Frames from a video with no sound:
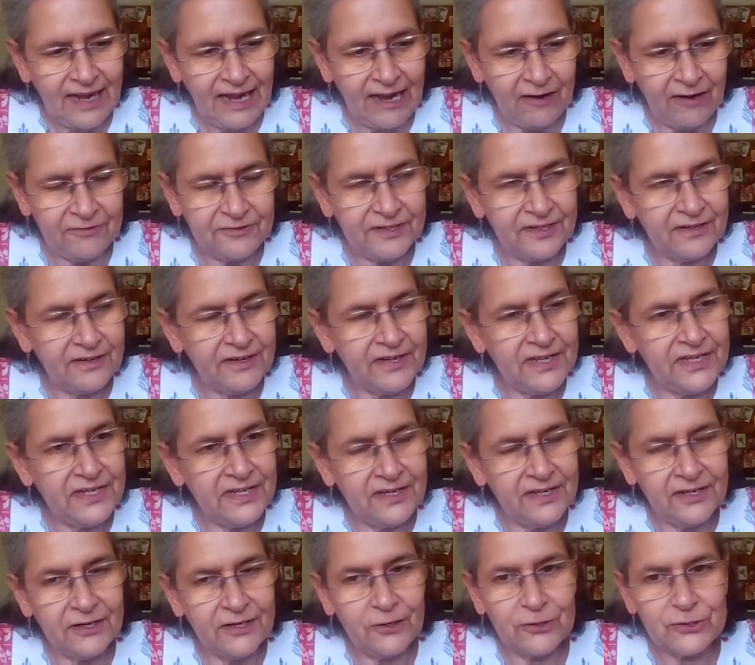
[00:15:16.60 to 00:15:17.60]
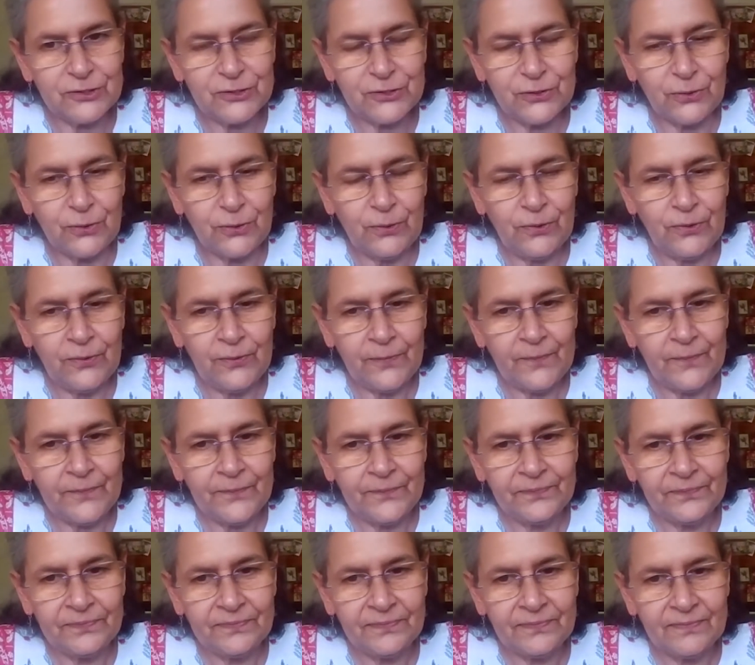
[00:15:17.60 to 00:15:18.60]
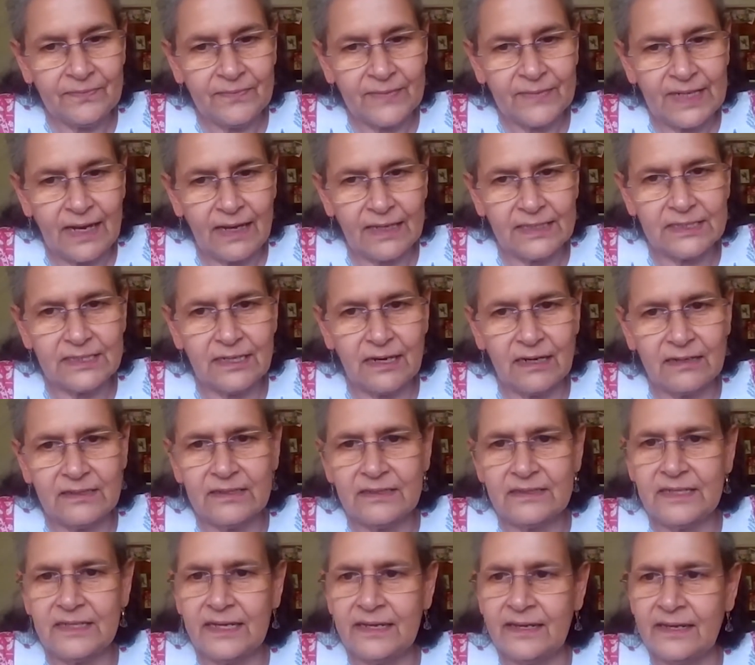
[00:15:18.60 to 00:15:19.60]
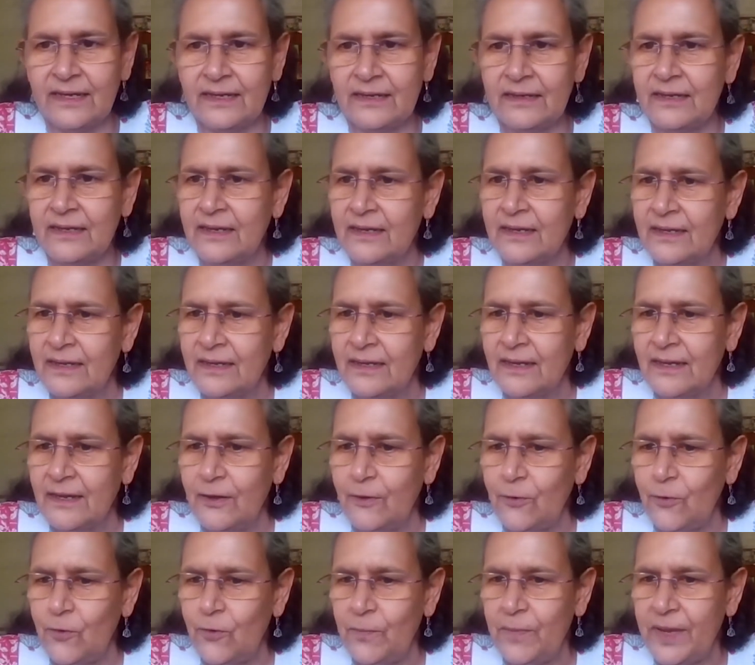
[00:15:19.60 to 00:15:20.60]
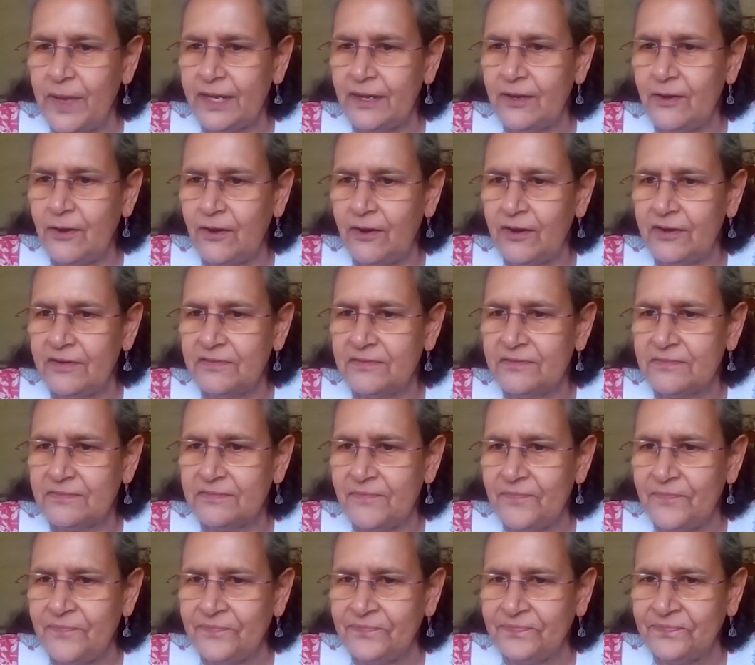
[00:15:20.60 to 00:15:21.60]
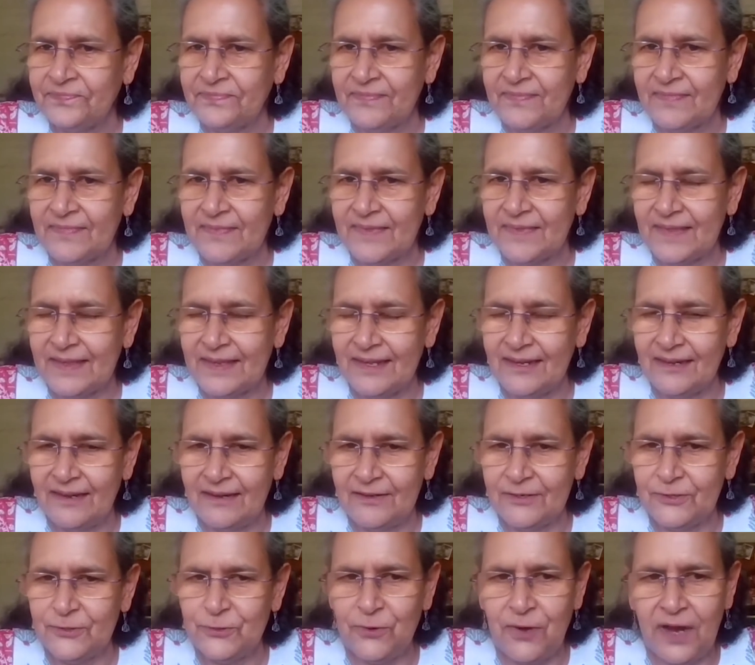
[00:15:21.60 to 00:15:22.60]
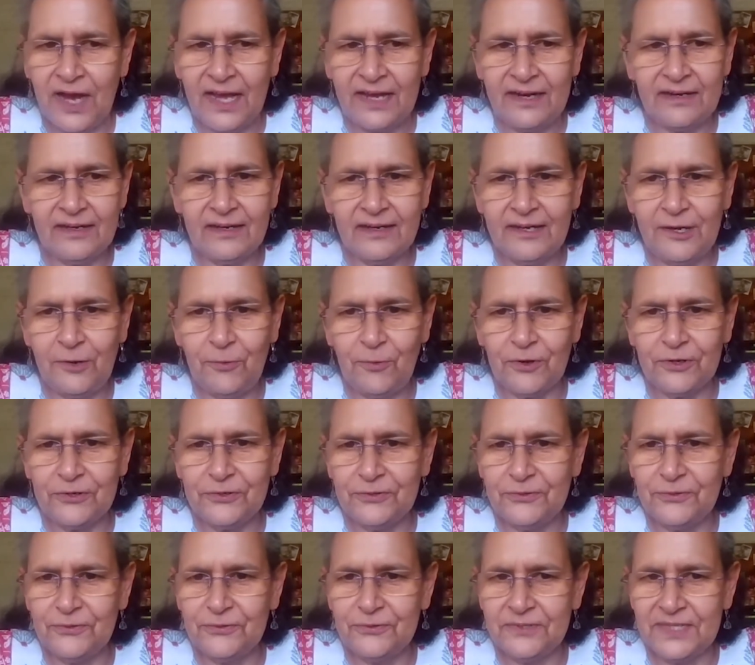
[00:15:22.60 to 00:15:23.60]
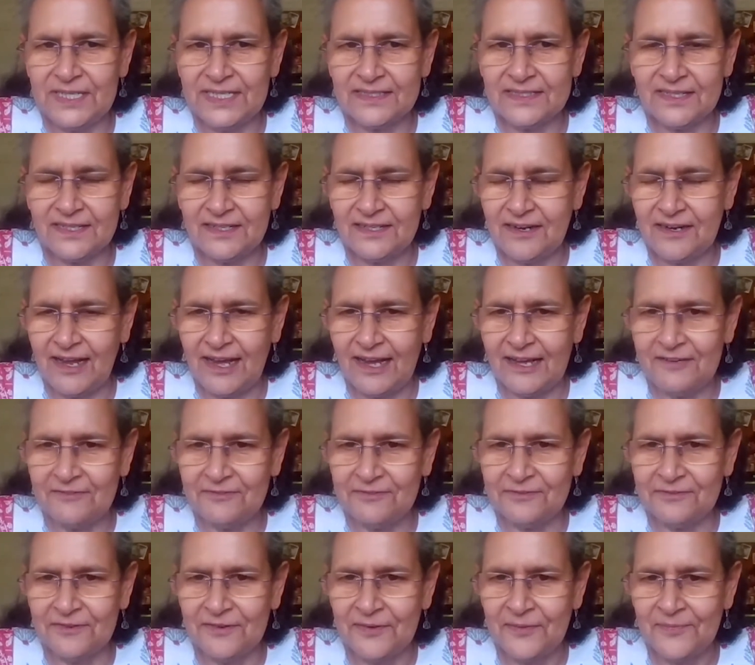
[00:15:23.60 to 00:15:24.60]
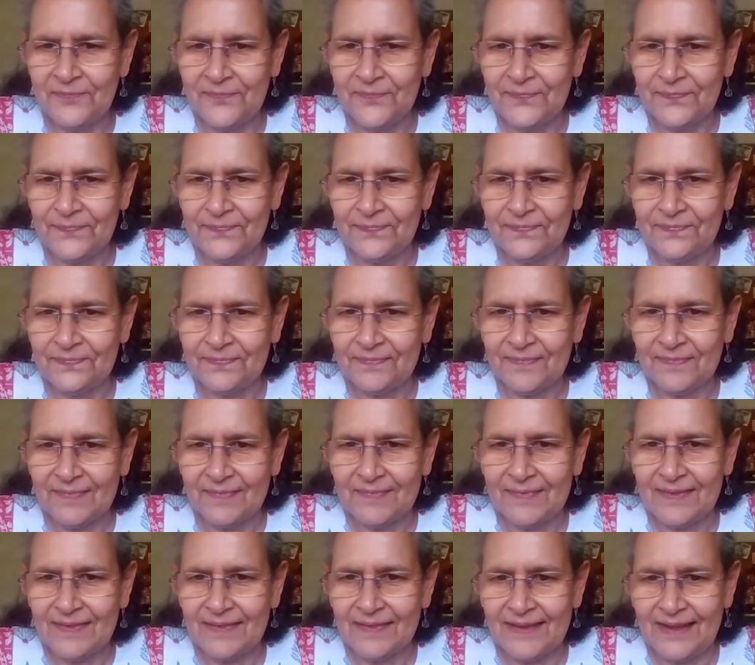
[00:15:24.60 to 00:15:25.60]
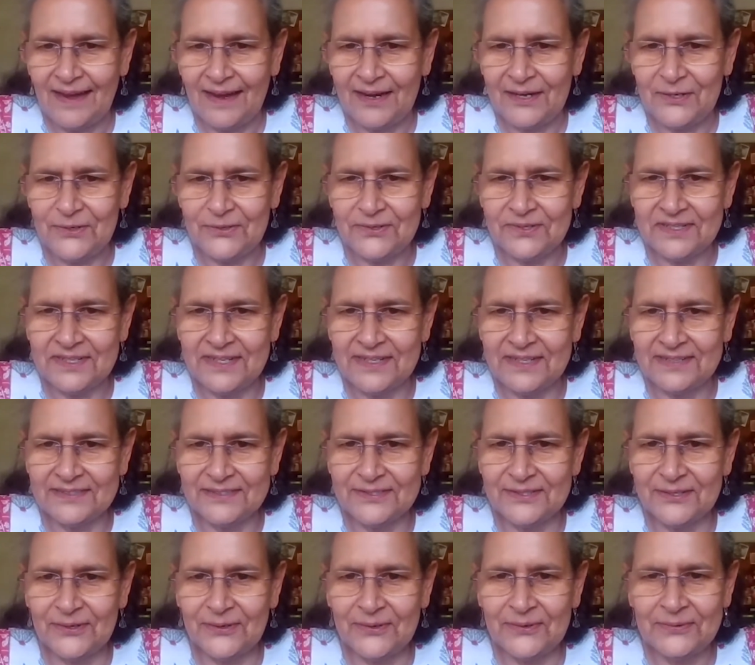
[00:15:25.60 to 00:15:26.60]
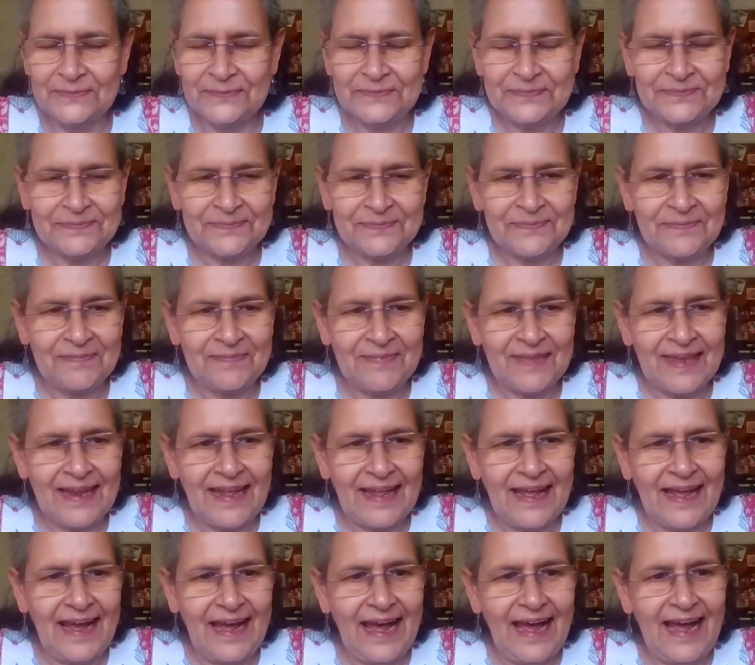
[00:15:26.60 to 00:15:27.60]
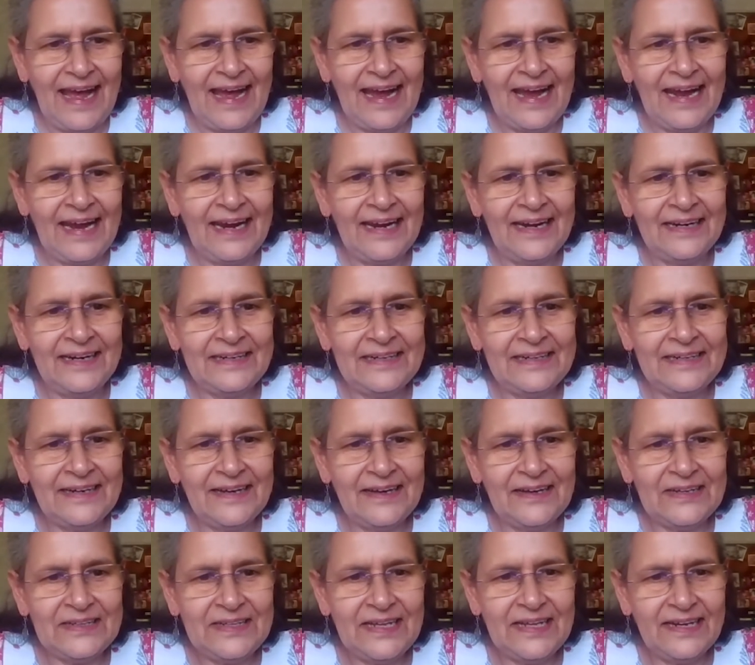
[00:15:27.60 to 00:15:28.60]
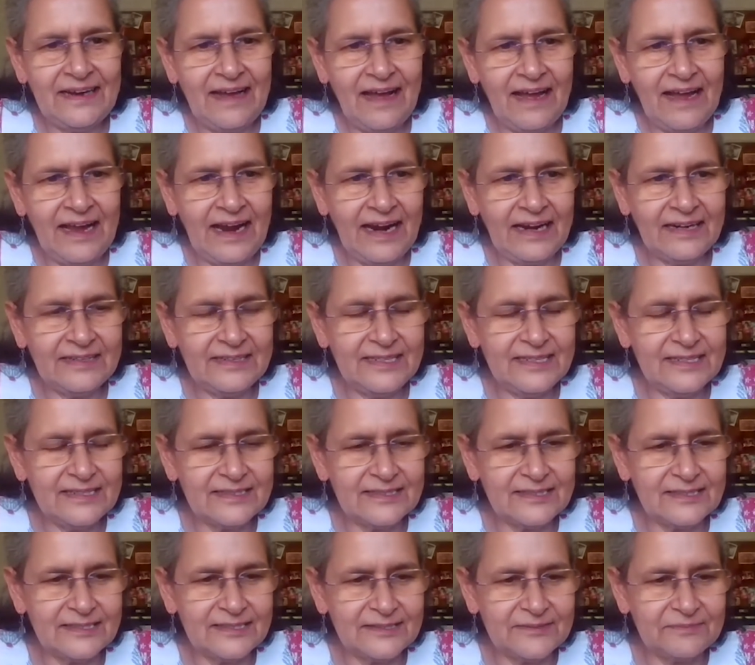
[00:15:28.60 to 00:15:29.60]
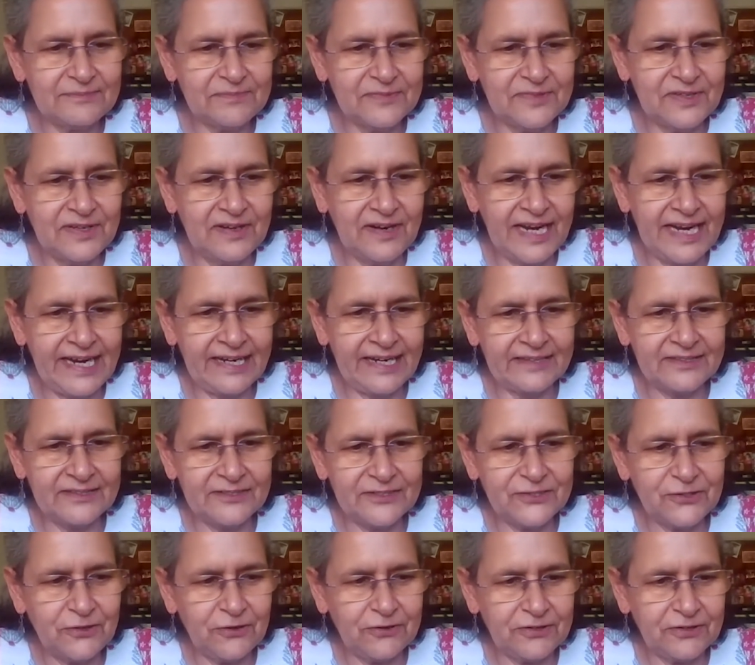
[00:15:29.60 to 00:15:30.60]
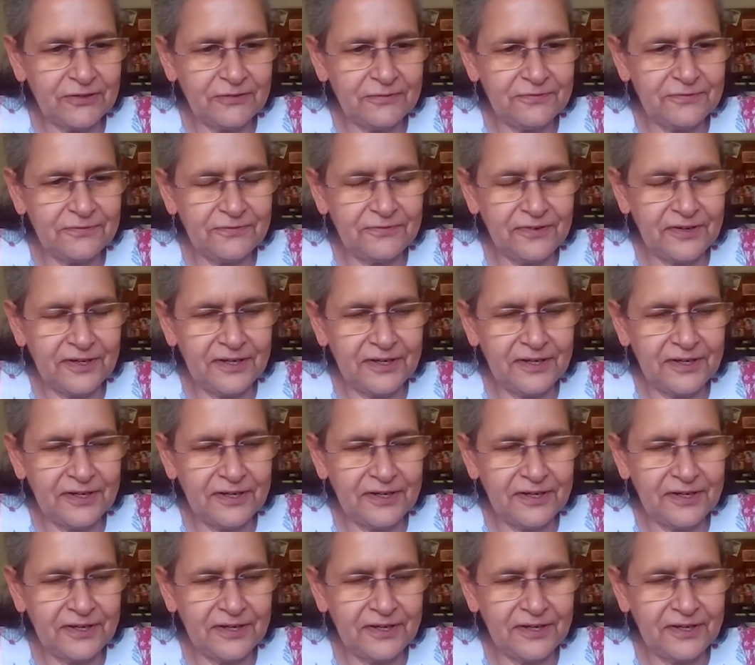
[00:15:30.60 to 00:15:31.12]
after a year or so, I started thinking, oh my God, do I really want to do this in life? I don't think so. And then I had this great sort of